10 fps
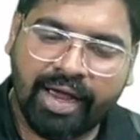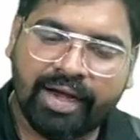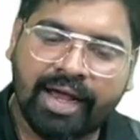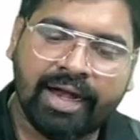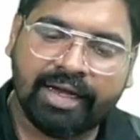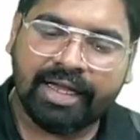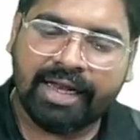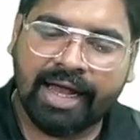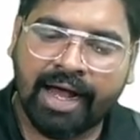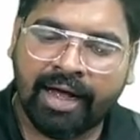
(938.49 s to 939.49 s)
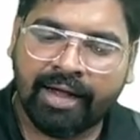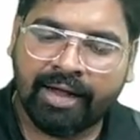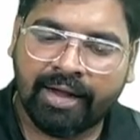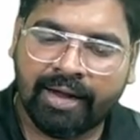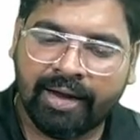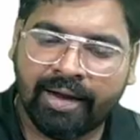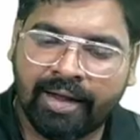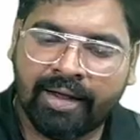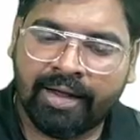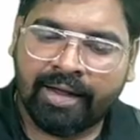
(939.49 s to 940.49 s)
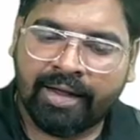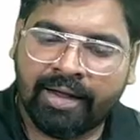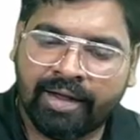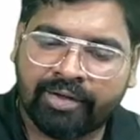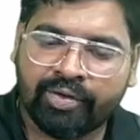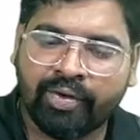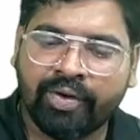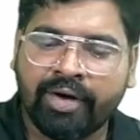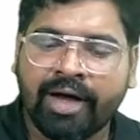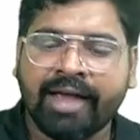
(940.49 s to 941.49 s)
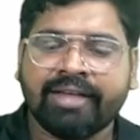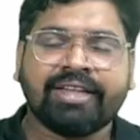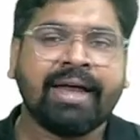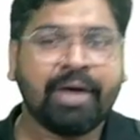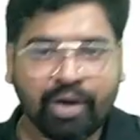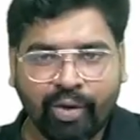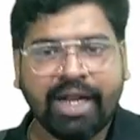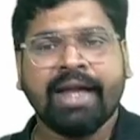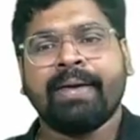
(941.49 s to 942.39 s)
and anti-La. So I say role.